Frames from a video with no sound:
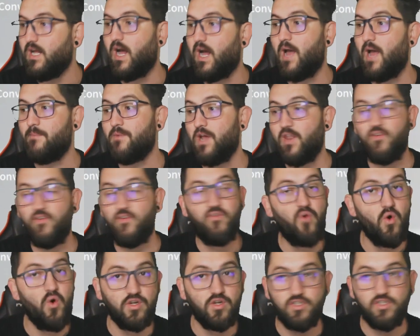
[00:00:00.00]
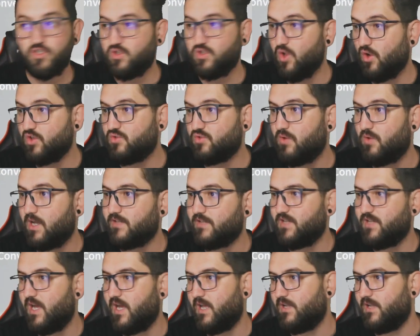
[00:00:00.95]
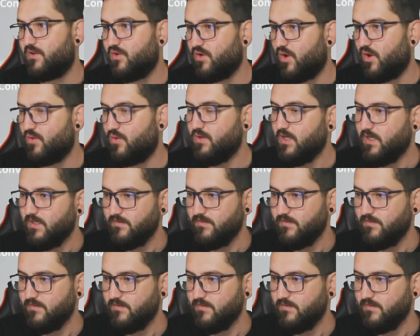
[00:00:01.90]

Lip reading: I'm gonna focus those ones, and, you know,